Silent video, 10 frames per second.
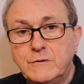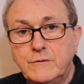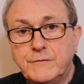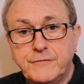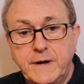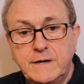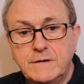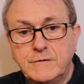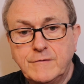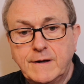or
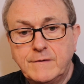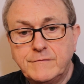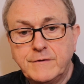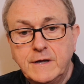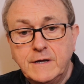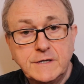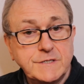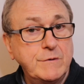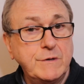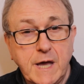frail around,
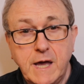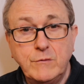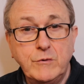it's okay.